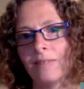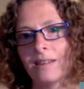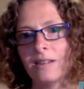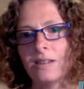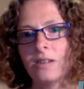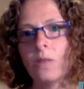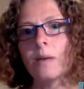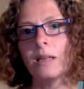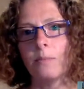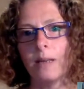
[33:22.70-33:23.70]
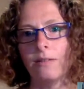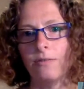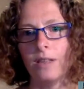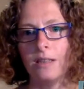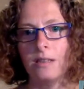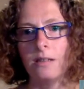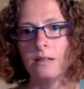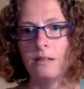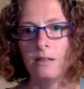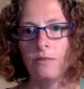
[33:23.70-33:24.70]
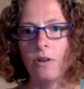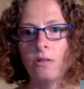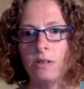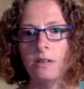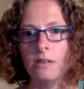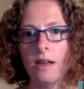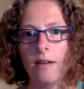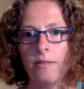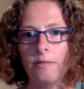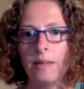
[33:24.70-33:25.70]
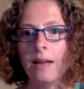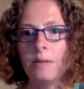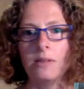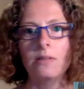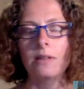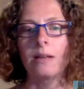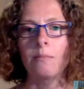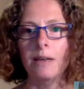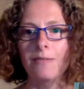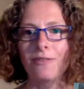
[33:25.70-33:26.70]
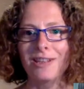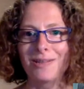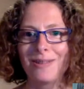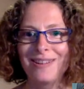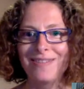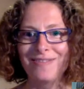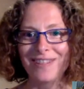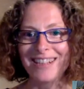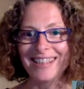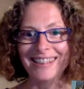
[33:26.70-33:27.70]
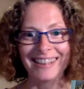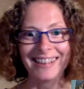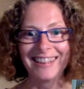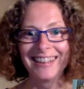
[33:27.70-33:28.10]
There's so many benefits to frozen stuff, and absolutely make friends with your freezer.